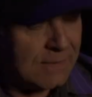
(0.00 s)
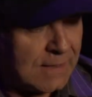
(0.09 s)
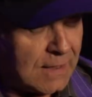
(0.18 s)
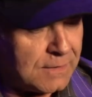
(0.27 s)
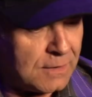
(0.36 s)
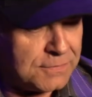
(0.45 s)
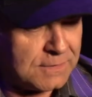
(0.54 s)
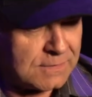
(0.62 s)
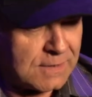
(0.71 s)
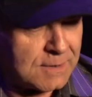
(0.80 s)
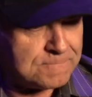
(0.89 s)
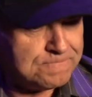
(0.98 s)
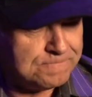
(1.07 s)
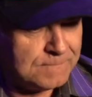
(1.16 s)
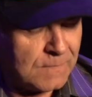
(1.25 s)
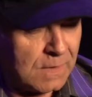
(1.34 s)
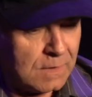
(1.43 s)
Yeah, I think
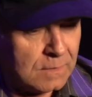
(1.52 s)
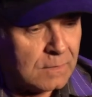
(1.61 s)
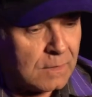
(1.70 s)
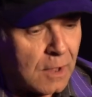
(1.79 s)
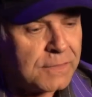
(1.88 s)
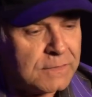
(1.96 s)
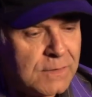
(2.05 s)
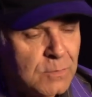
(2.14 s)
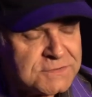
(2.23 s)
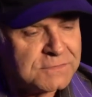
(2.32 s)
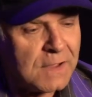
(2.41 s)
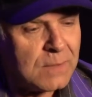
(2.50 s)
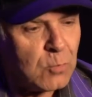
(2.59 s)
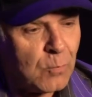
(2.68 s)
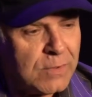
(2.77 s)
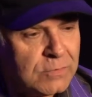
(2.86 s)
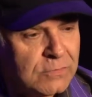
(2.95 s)
there was a time
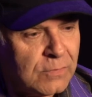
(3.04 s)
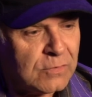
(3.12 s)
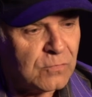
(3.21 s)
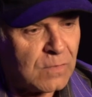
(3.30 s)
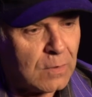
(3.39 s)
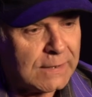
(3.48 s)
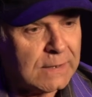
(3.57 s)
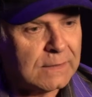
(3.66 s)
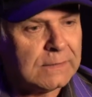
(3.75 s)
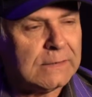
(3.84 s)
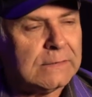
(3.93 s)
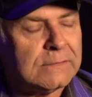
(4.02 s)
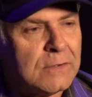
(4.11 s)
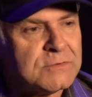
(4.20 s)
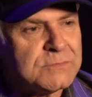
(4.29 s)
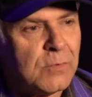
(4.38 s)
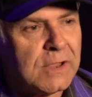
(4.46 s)
when we were doing Foley, and I
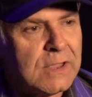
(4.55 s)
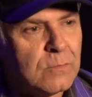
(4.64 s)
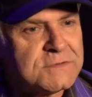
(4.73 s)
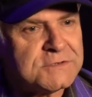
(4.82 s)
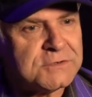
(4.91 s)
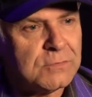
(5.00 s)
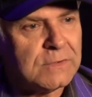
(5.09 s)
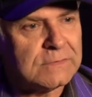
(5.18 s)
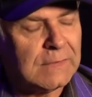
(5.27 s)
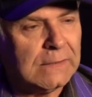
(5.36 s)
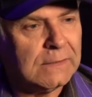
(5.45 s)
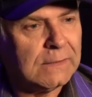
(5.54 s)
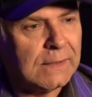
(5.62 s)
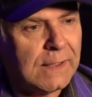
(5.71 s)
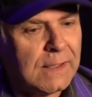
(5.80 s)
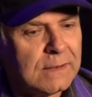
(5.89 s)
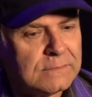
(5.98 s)
was working with Stuart,
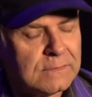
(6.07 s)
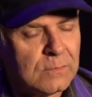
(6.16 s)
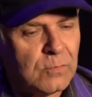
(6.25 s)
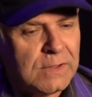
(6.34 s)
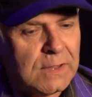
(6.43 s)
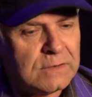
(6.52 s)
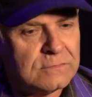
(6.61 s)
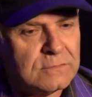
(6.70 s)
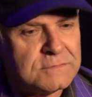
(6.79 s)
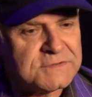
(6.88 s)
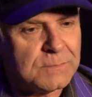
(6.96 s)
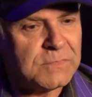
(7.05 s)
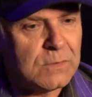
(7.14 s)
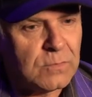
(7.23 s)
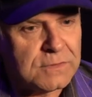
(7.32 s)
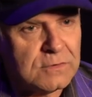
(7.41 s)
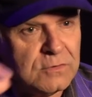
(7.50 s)
and we had to do something
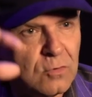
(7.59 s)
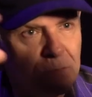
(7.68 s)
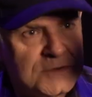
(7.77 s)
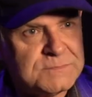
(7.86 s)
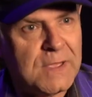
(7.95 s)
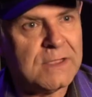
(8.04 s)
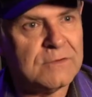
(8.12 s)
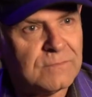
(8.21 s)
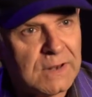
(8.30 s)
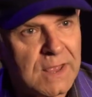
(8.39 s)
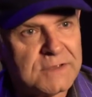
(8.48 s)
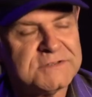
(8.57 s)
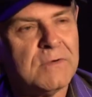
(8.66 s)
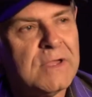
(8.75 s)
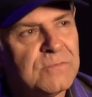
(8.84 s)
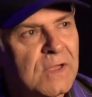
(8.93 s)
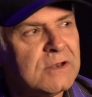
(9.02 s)
with an enormous pane of glass. So
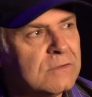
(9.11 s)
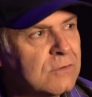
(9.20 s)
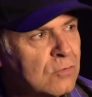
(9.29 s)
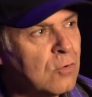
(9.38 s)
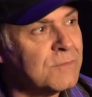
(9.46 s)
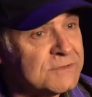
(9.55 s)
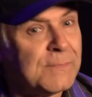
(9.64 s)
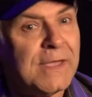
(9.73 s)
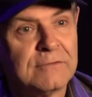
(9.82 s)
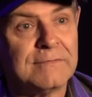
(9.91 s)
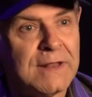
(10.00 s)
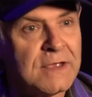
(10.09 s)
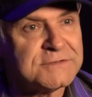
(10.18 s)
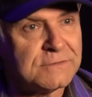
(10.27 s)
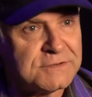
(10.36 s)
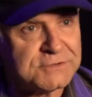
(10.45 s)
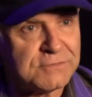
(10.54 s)
I found an enormous pane of glass
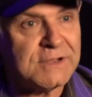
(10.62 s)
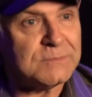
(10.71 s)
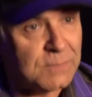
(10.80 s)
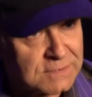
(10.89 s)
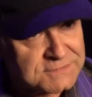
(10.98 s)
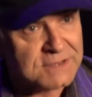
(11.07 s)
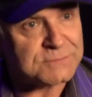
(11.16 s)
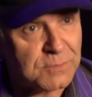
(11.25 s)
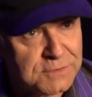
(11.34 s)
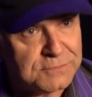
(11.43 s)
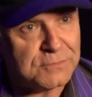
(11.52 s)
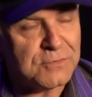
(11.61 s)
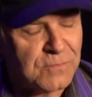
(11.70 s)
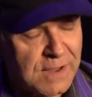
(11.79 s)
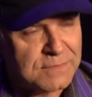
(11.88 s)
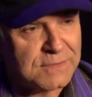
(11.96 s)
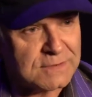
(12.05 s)
on the street, because that's what you do, you
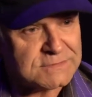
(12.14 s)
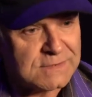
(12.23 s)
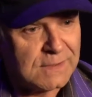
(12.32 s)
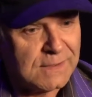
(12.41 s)
find things.